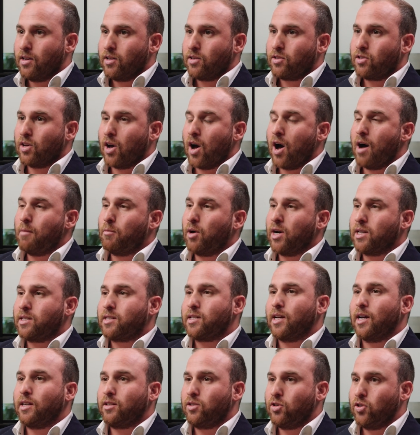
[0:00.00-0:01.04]
So I might
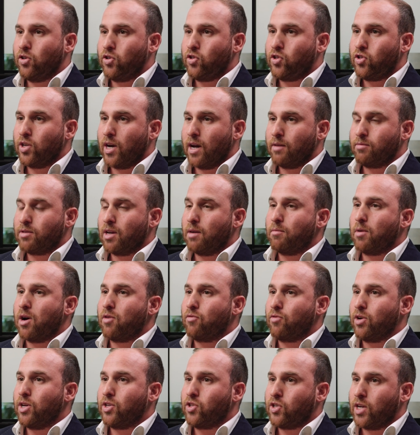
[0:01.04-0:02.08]
say to you, James, I might
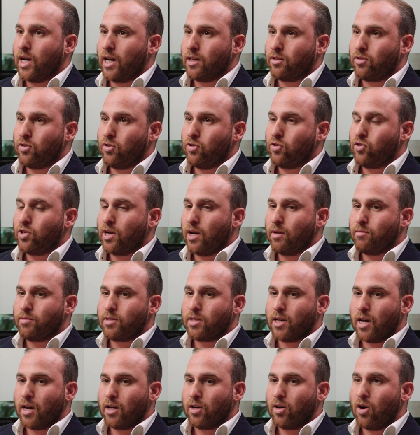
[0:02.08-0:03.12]
reach out to you, James,
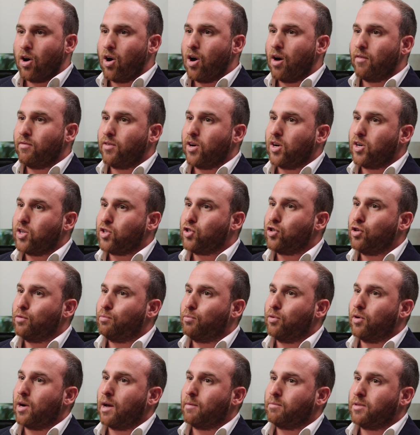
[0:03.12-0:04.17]
saying, oh, I've noticed you
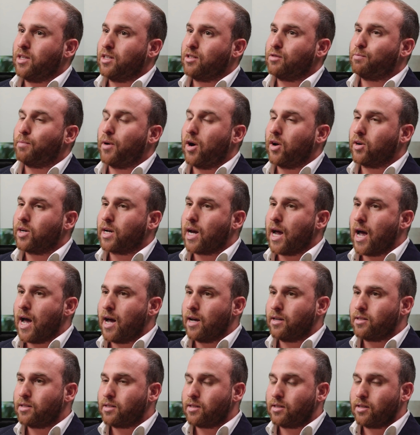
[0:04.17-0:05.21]
put up this
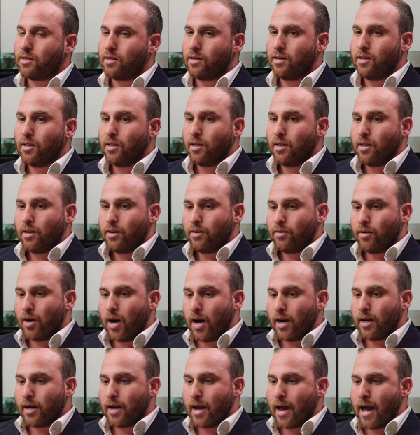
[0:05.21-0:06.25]
podcast,
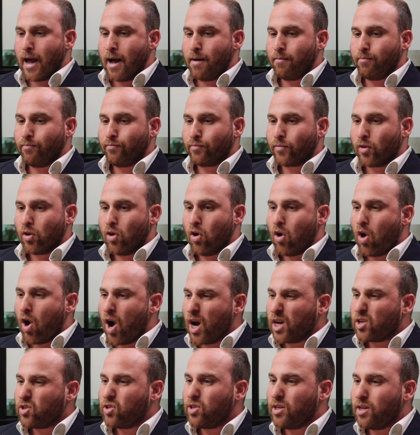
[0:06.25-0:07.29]
right? I
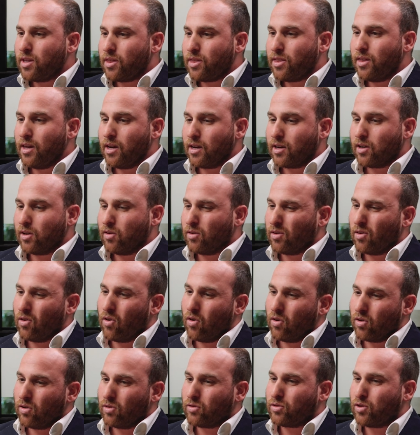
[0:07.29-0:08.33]
actually think,
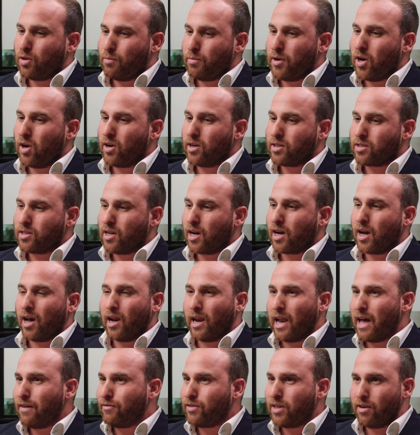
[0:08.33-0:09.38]
to be honest, like I
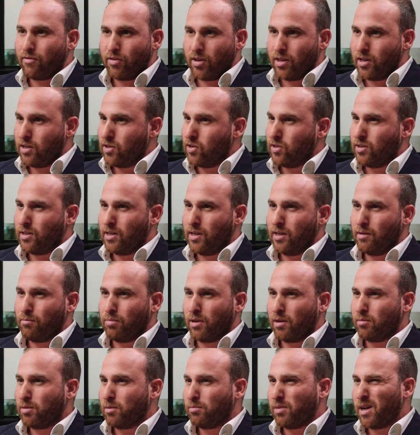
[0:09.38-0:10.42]
loved everything you did,
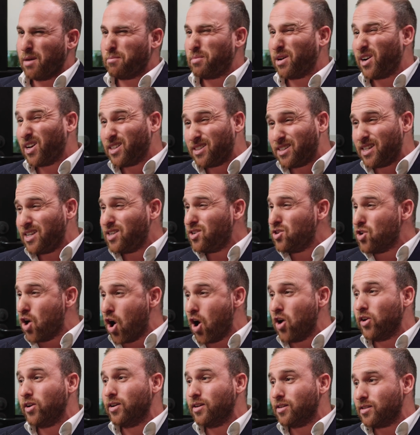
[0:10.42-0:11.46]
blah, blah, blah. But I did
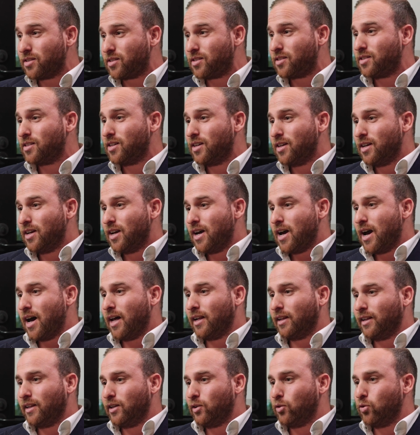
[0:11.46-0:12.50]
notice a
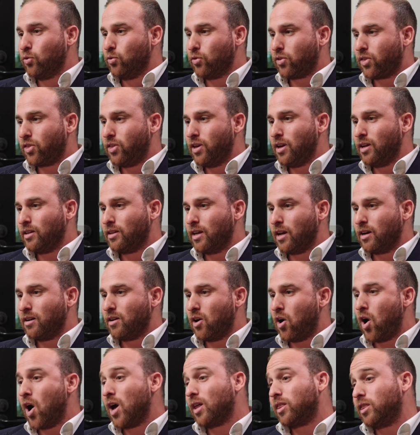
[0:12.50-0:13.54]
little thing that
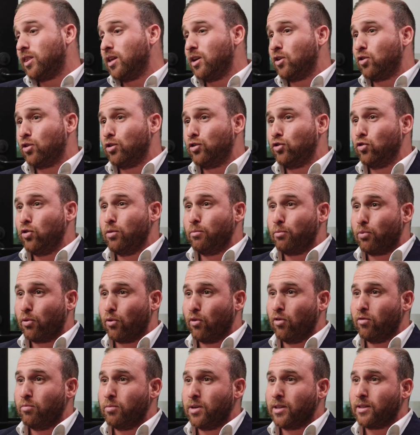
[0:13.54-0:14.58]
I think could do
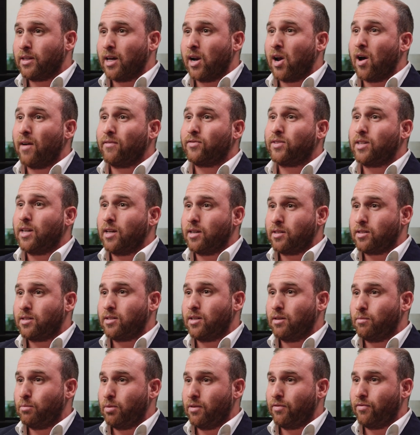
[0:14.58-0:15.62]
improvement that I've
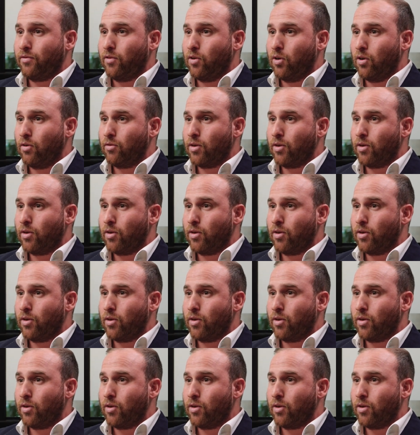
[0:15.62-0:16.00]
tested before,